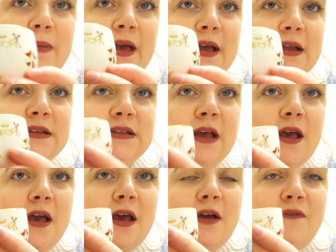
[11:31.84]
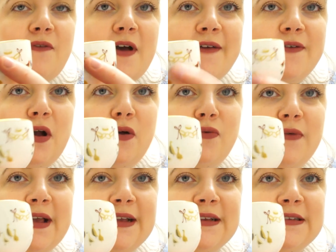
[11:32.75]
birds, 5 gold
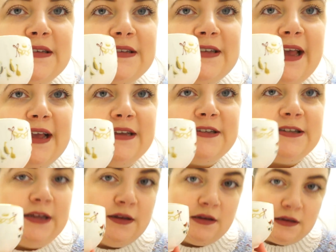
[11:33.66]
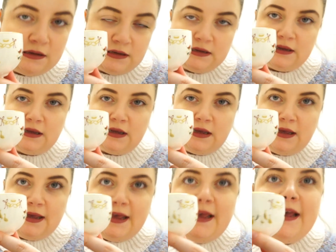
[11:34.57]
rings, 6
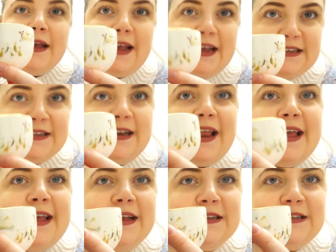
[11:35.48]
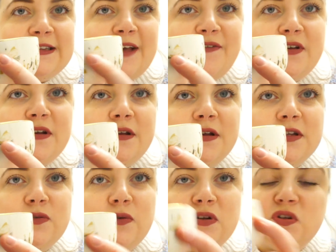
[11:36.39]
geese are laying, 7
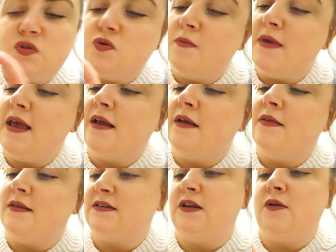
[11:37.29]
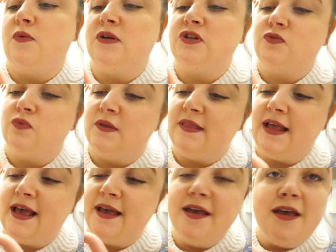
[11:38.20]
swans are swimming. There's only one swan
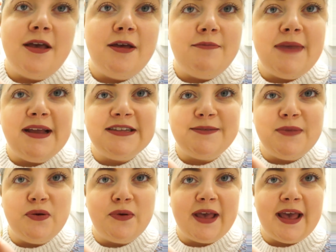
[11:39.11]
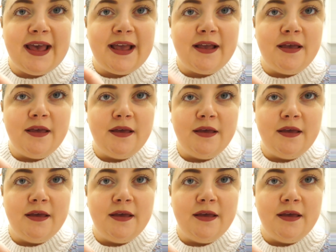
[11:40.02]
there. Maids are milking,